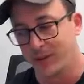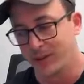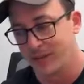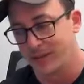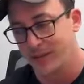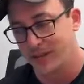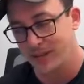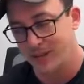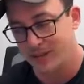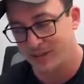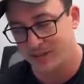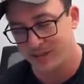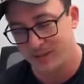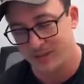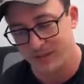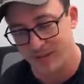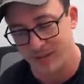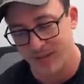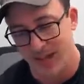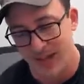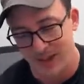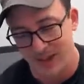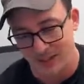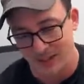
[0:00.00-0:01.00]
it's
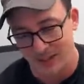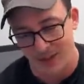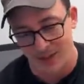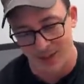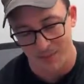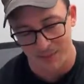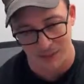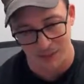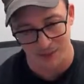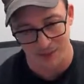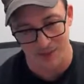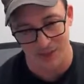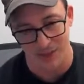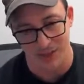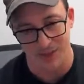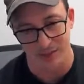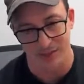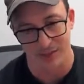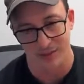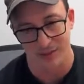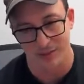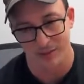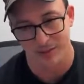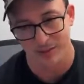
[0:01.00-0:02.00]
not a common use
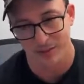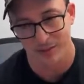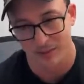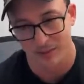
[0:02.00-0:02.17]
case.